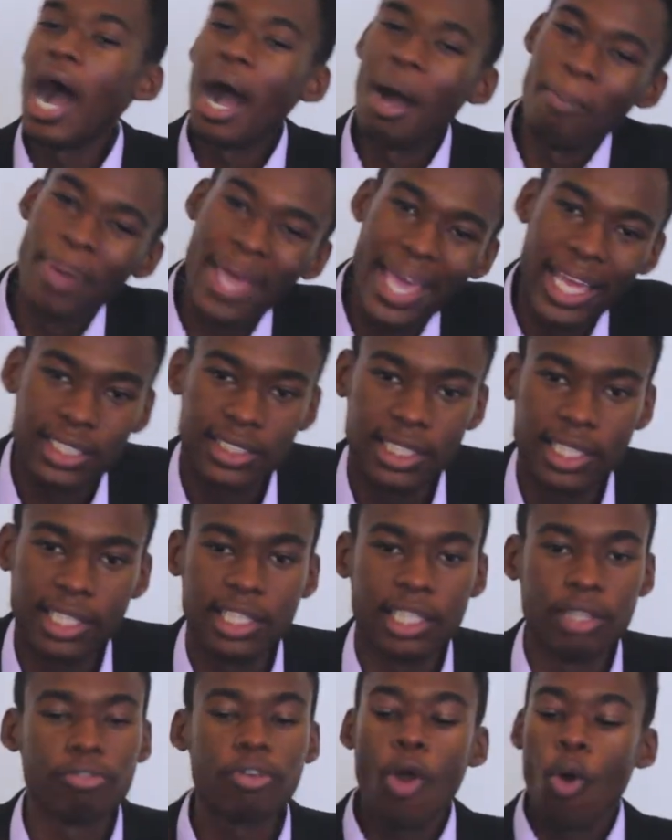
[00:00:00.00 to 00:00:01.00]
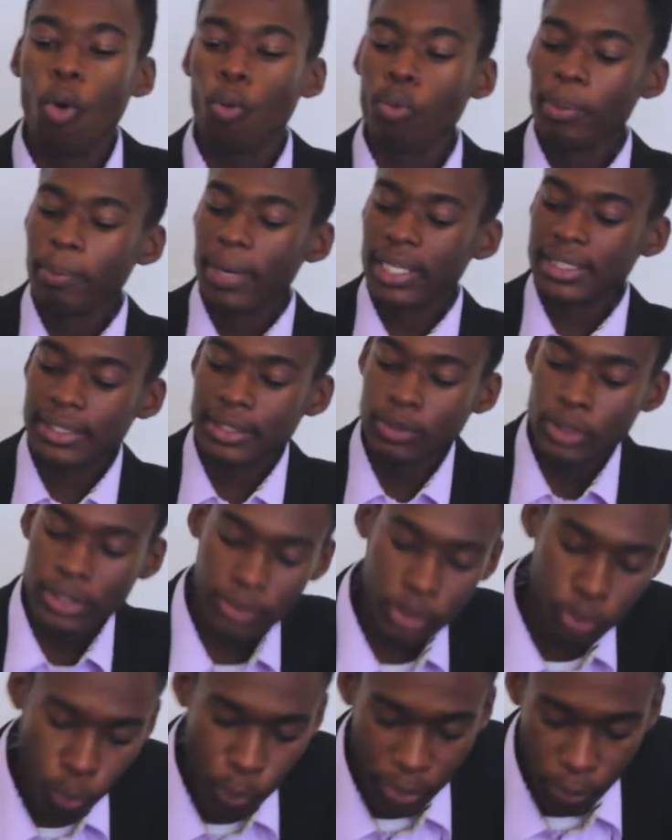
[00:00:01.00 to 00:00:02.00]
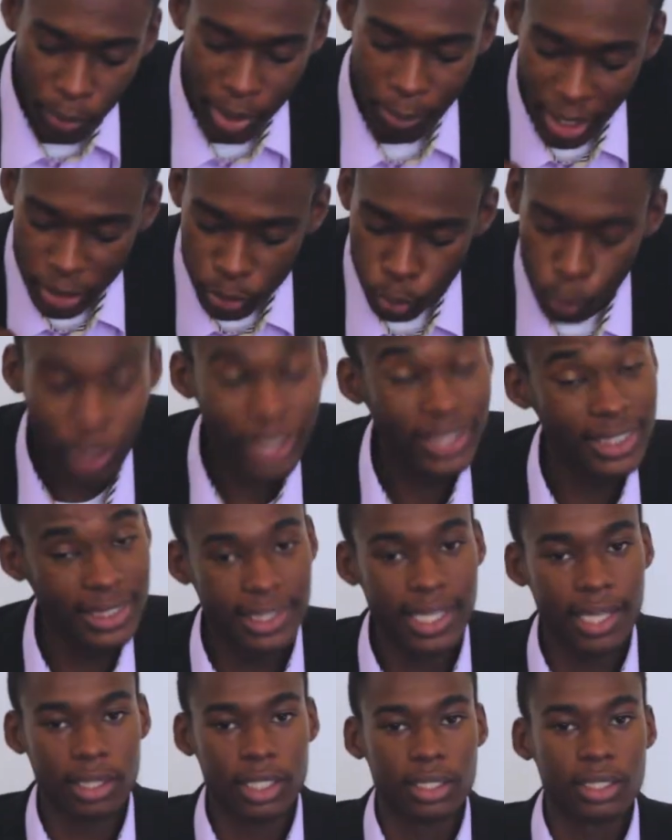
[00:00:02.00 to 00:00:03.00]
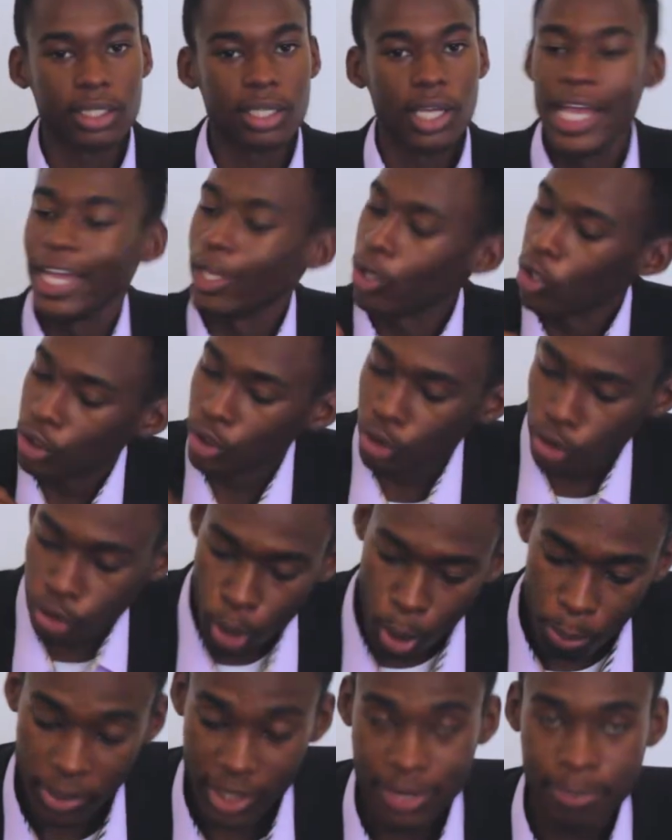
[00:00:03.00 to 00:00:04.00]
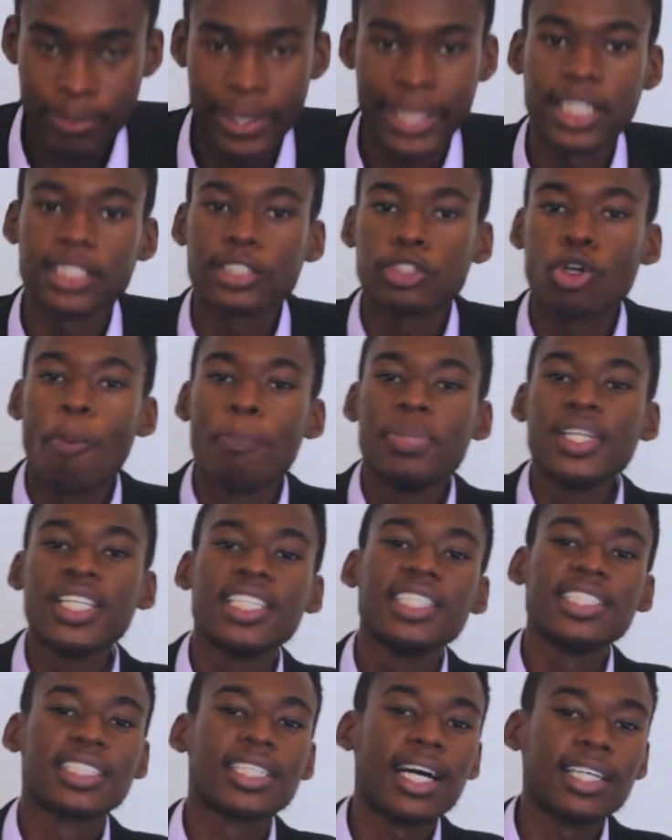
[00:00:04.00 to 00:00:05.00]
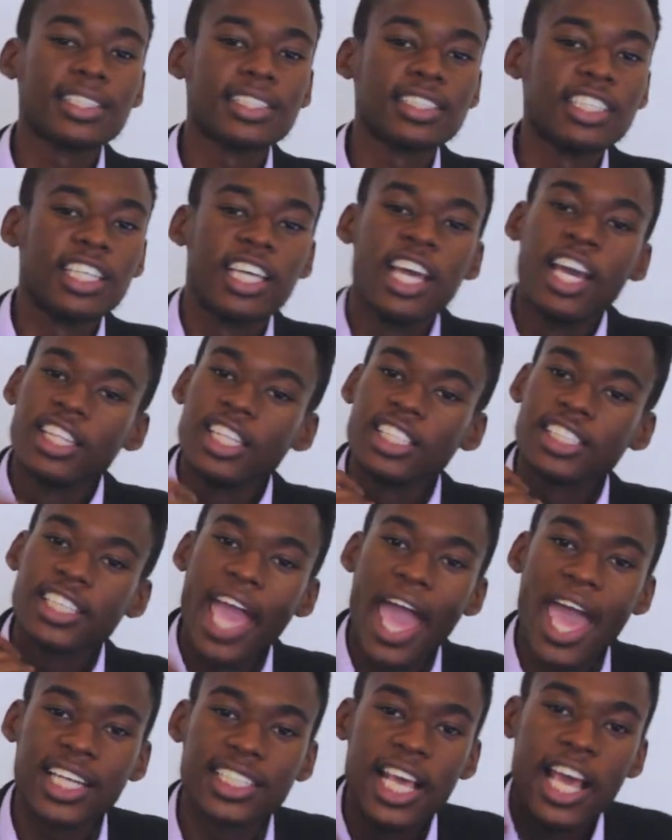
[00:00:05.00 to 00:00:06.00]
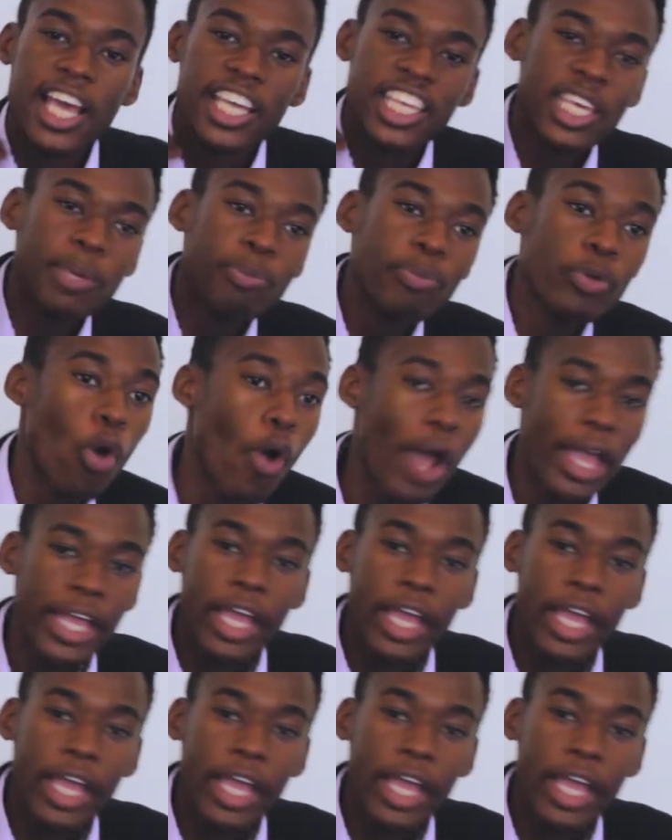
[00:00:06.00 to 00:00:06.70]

panty thief. We must work together in order to stop this man. This is completely disgusting. This can't keep going